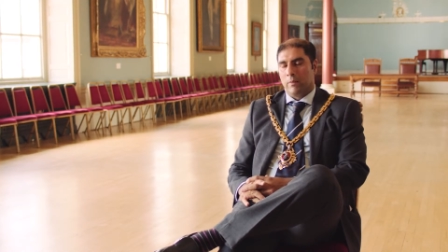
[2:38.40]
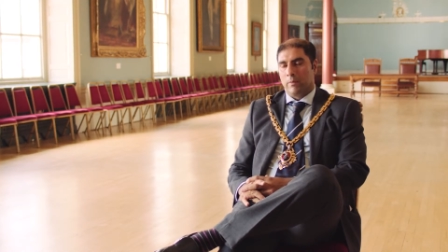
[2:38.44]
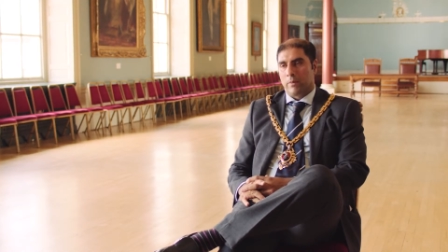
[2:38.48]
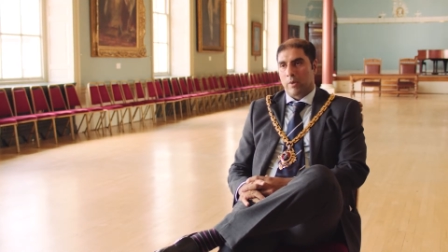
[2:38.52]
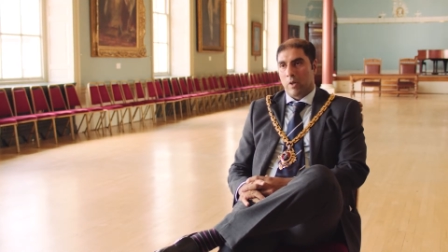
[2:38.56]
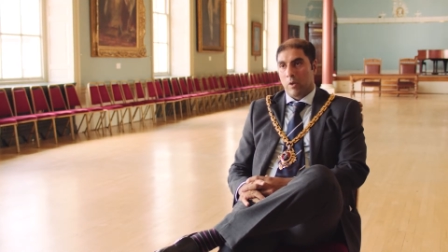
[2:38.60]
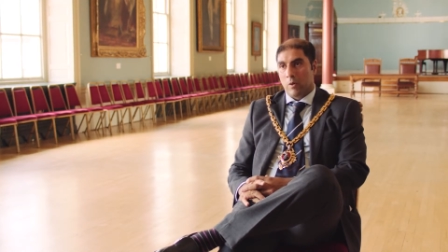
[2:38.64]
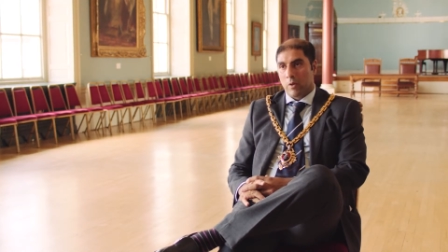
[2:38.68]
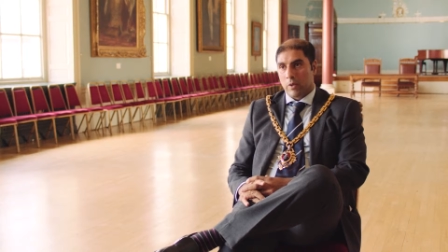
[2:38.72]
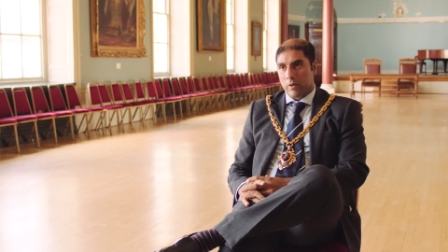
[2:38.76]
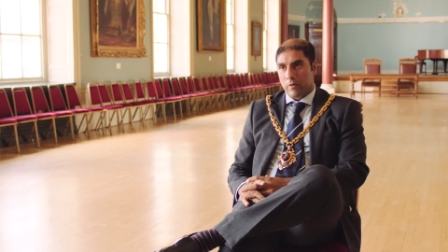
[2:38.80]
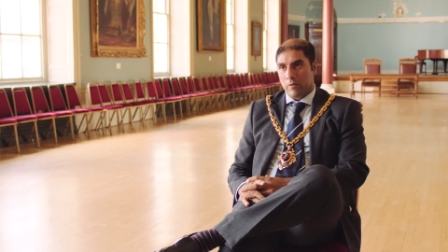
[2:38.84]

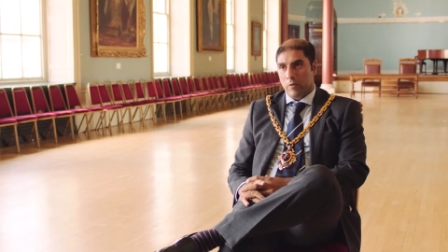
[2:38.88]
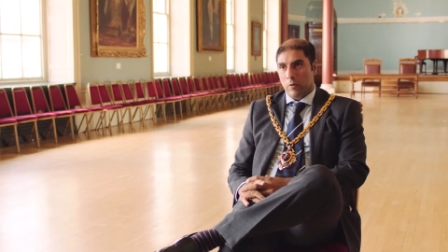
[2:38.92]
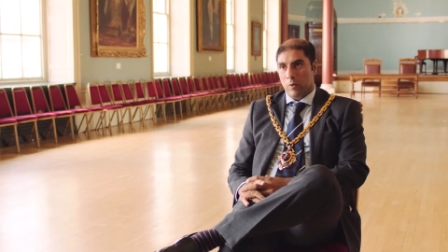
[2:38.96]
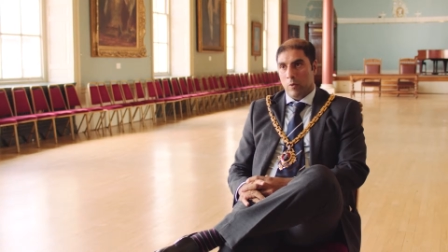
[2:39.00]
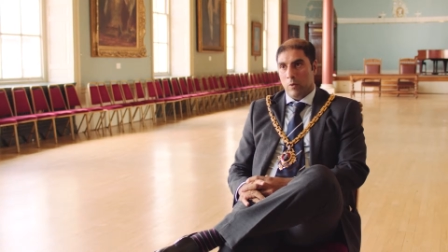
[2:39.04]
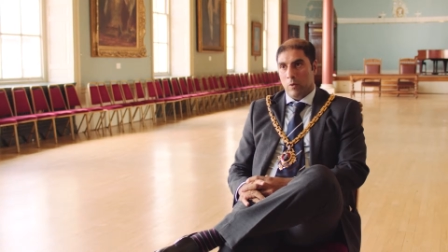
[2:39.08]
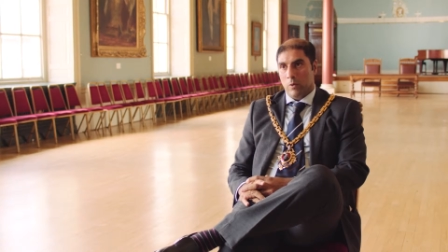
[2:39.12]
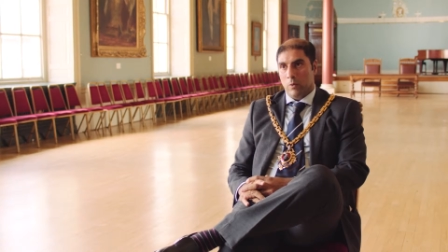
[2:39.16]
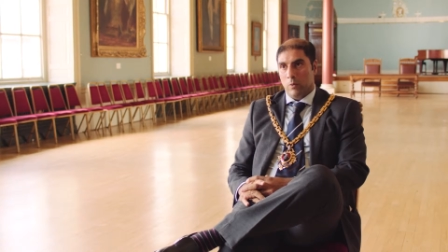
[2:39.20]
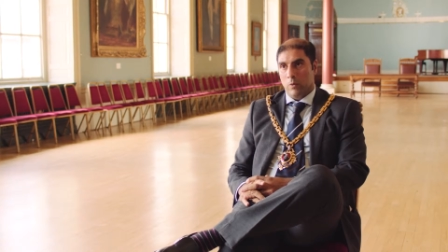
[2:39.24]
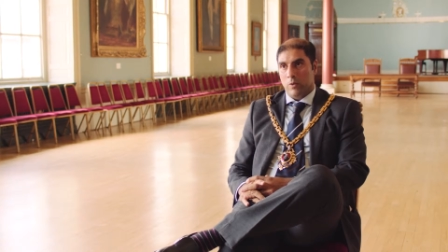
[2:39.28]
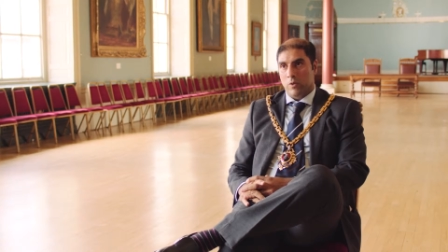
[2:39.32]
Going
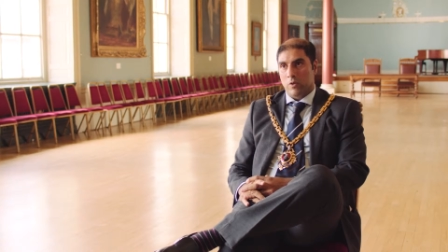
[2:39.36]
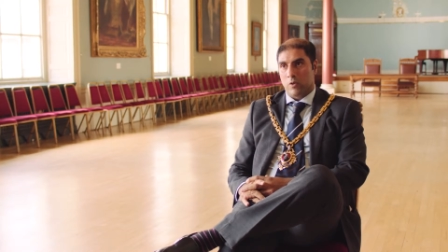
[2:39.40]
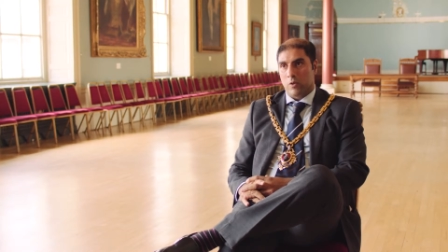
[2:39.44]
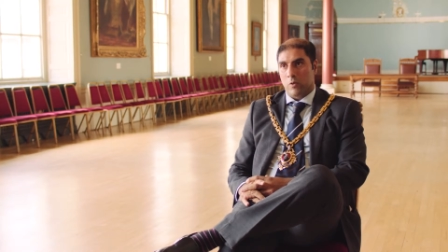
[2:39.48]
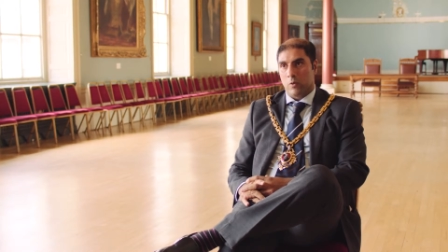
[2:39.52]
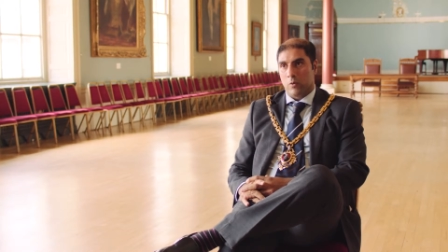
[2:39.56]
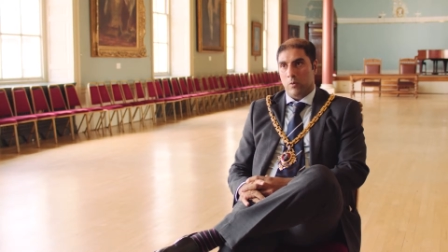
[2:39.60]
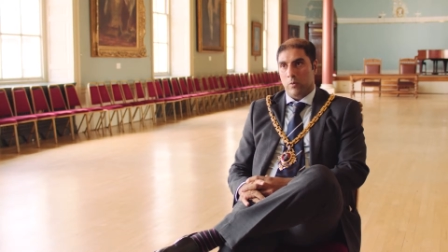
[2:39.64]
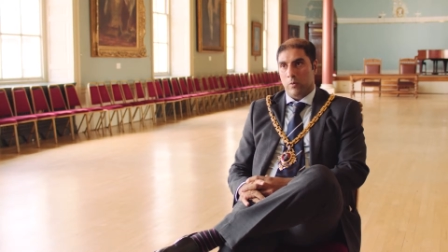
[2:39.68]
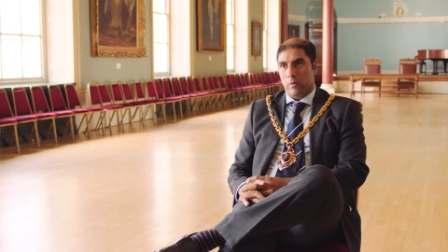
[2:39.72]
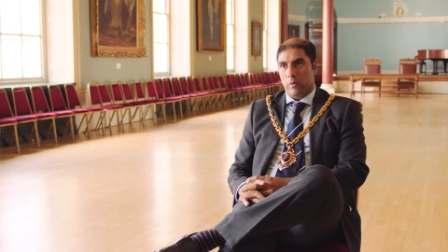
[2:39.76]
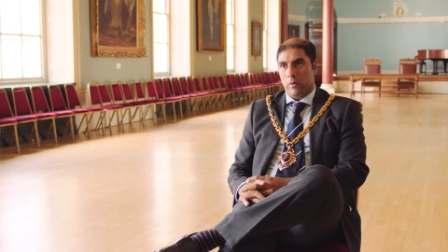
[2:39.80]
forward, once
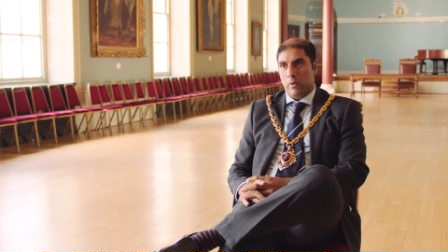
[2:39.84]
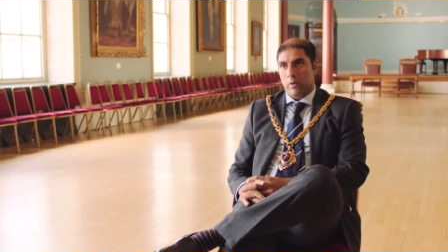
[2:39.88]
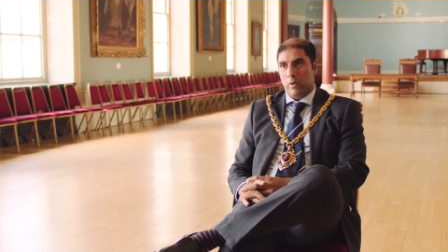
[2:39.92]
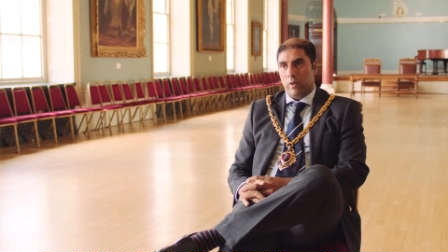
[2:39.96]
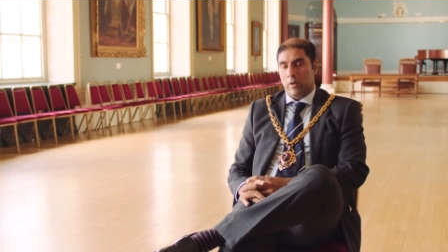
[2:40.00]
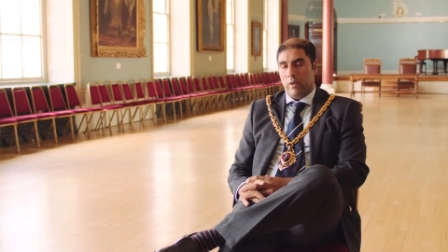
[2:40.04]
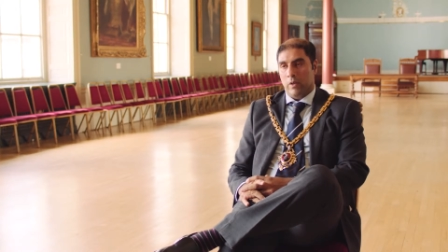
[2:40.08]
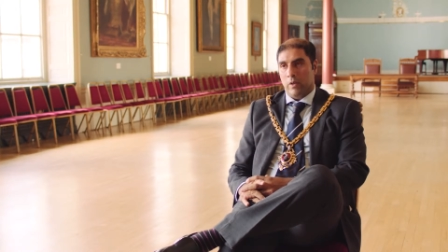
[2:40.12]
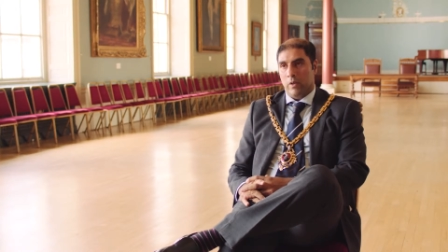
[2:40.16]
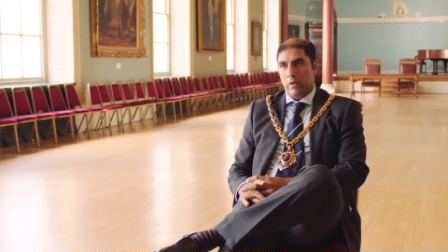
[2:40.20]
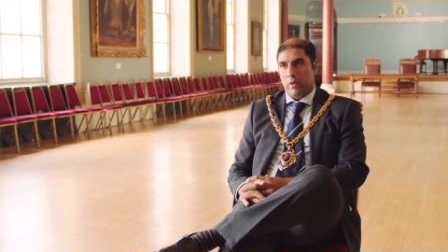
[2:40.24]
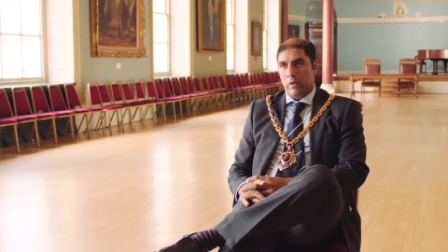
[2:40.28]
you
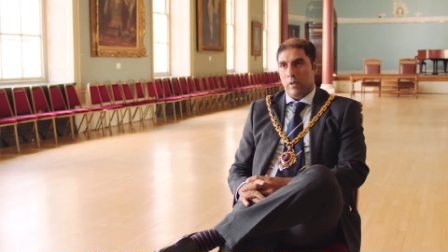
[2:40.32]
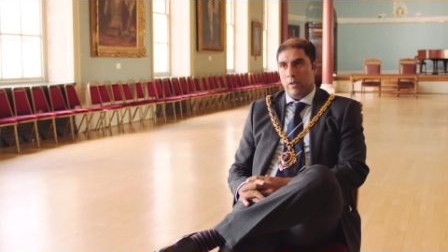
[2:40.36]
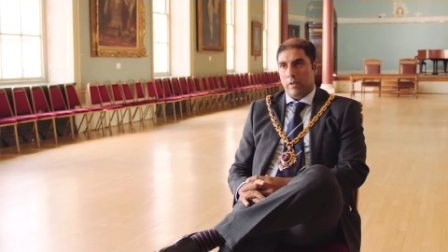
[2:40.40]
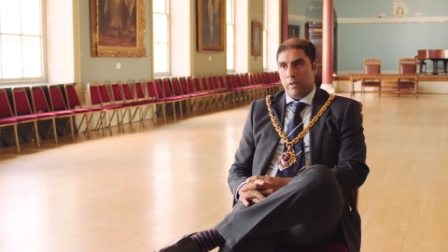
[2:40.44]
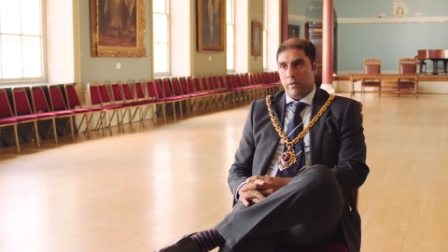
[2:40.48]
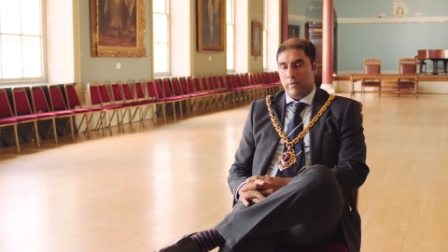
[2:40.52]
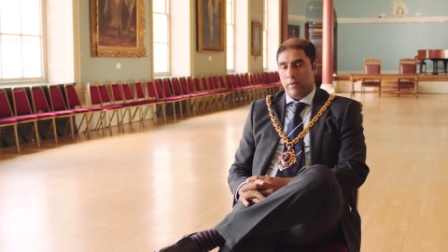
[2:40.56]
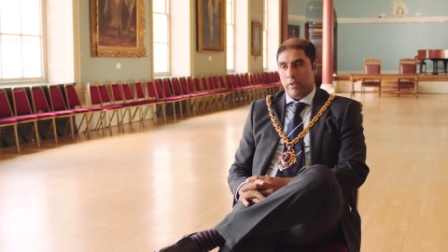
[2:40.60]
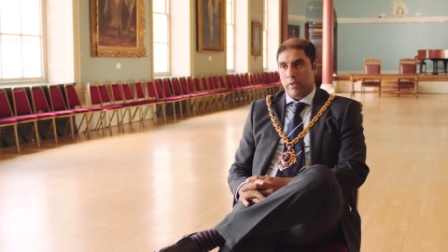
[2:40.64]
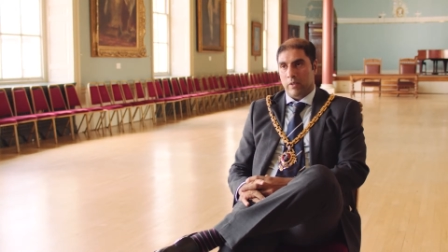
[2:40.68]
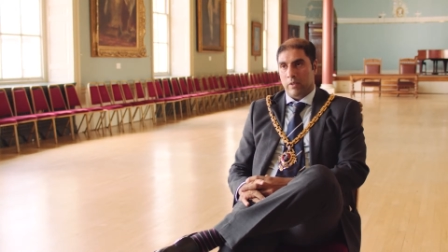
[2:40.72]
leave